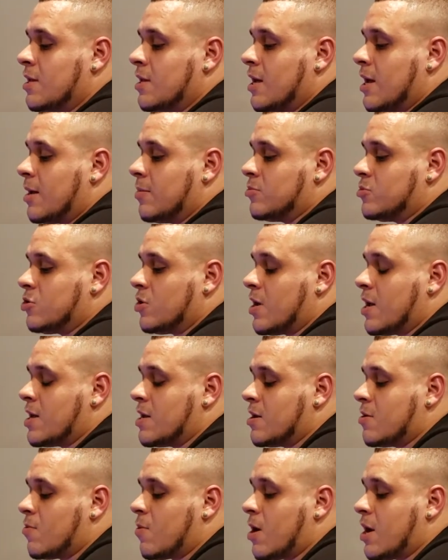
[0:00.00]
I'm trying
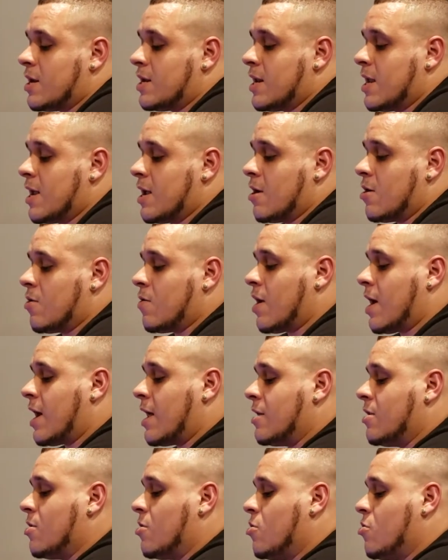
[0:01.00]
to right now.
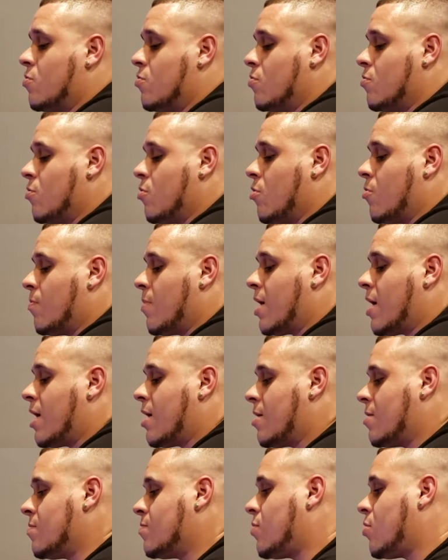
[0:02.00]
I know on
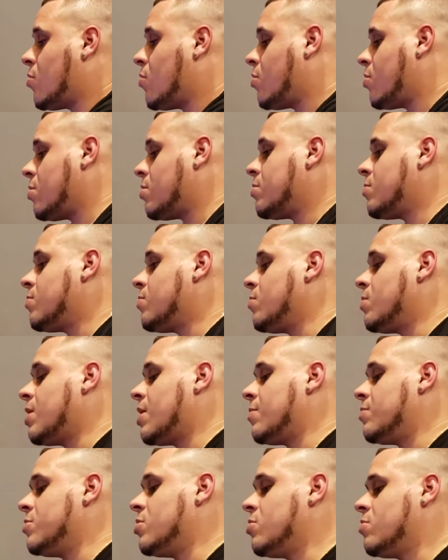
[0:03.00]
my part what
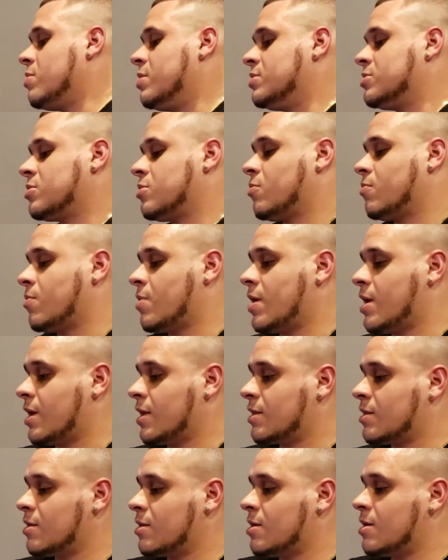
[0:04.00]
I'm doing is correct,
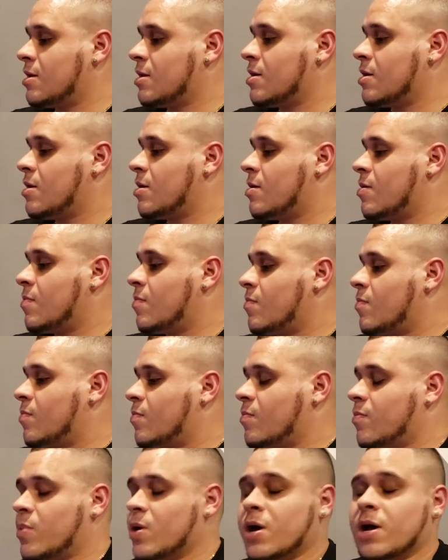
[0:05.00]

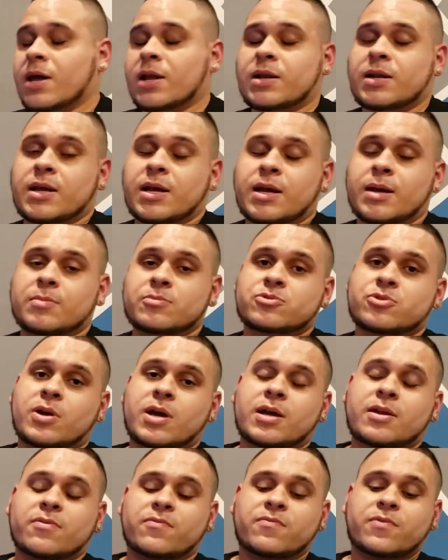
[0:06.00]
but I'm
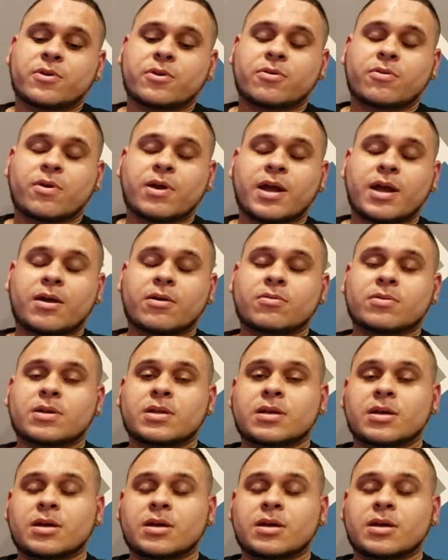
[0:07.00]
trying to figure out